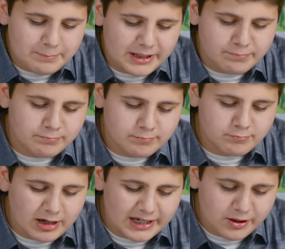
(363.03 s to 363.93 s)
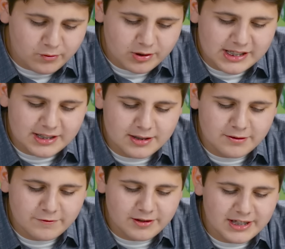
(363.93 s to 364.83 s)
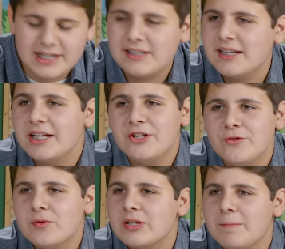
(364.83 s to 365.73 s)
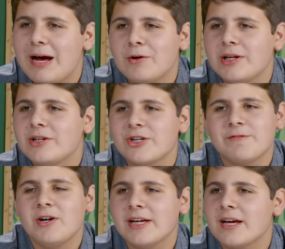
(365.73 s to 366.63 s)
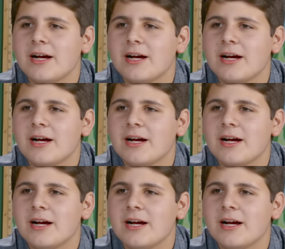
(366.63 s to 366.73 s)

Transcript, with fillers: I mean, I didn't really taste any juice come out. It just felt like a